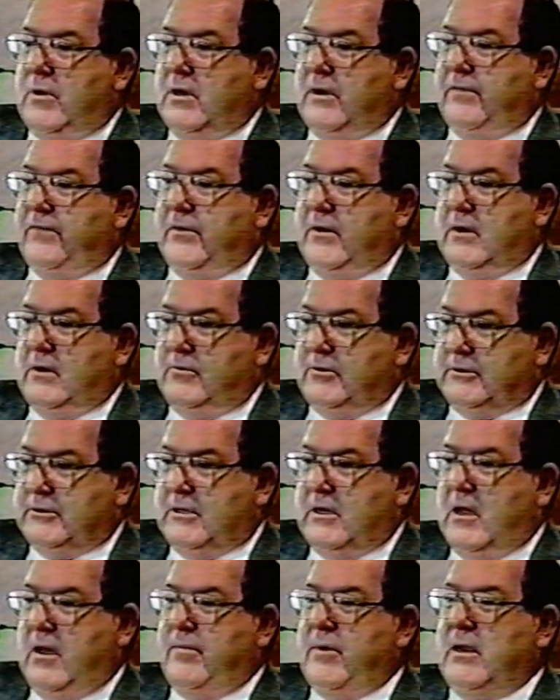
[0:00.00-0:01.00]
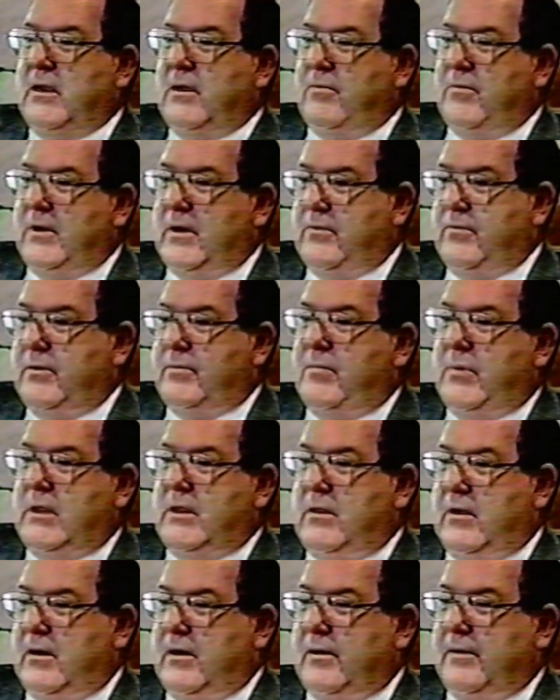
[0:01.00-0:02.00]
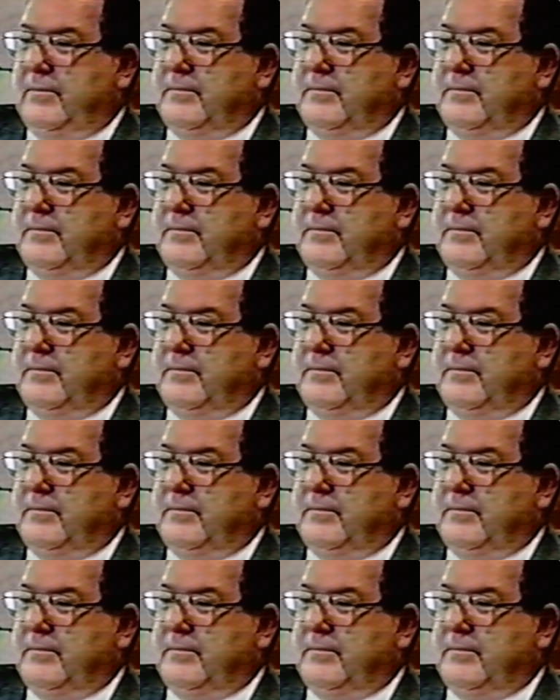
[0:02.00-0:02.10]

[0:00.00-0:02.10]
the fleet was coming and when it would be there.